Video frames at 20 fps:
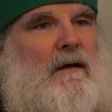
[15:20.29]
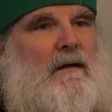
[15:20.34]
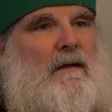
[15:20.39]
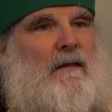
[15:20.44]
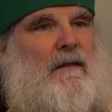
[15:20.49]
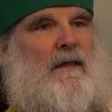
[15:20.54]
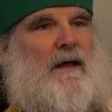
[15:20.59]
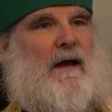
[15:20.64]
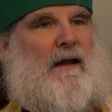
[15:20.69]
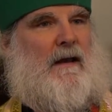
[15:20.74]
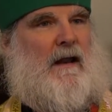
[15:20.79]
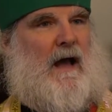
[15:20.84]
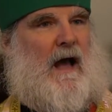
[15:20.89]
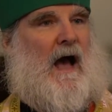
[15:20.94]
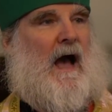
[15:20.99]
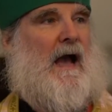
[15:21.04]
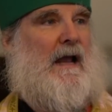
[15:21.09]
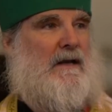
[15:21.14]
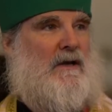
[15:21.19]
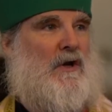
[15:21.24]
that
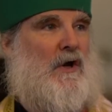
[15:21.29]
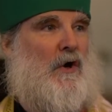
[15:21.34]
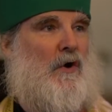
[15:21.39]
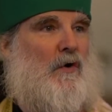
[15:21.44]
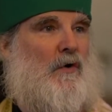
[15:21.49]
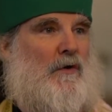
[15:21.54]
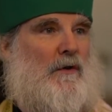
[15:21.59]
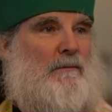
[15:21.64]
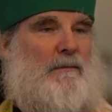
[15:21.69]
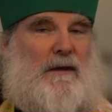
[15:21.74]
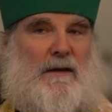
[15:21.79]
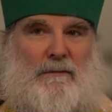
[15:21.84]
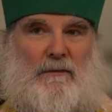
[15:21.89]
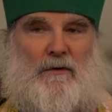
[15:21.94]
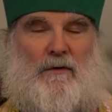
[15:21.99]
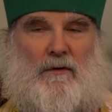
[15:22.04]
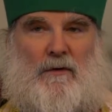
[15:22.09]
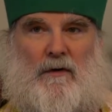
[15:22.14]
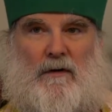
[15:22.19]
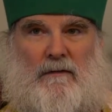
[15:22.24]
I know the
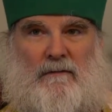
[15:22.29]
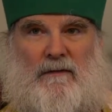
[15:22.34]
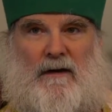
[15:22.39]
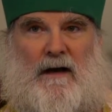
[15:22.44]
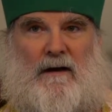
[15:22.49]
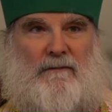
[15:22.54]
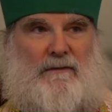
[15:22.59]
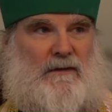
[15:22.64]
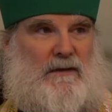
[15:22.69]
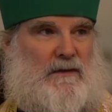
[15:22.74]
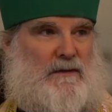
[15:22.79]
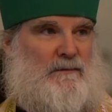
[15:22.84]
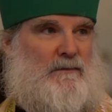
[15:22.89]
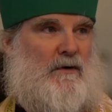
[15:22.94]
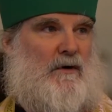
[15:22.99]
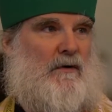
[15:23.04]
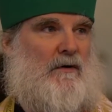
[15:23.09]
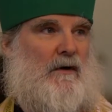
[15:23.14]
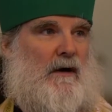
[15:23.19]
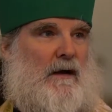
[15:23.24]
people who are involved in this
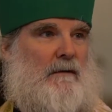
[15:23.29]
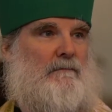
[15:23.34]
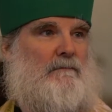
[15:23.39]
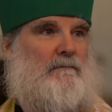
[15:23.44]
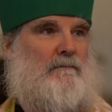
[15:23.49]
program.